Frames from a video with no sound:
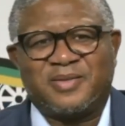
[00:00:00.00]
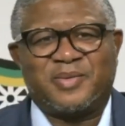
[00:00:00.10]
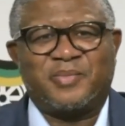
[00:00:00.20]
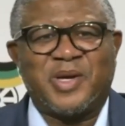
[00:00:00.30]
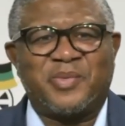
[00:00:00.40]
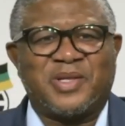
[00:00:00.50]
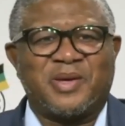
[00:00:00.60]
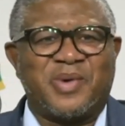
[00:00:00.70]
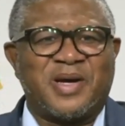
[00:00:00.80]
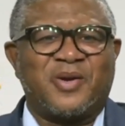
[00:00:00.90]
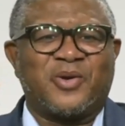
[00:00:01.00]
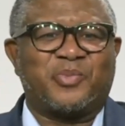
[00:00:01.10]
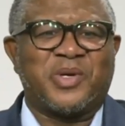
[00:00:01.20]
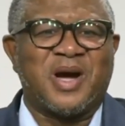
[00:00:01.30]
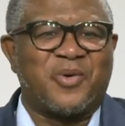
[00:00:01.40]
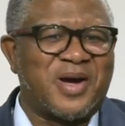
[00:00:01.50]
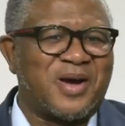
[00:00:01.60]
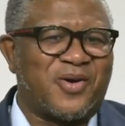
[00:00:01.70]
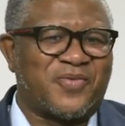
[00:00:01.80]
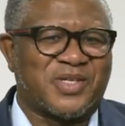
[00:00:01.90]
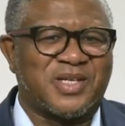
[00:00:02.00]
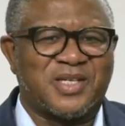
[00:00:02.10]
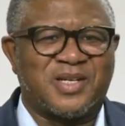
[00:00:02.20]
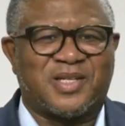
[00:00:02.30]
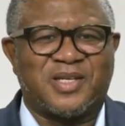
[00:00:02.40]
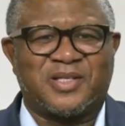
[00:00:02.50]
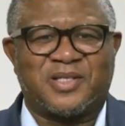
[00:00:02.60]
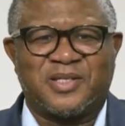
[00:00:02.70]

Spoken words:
Maybe they might not be aware of certain things.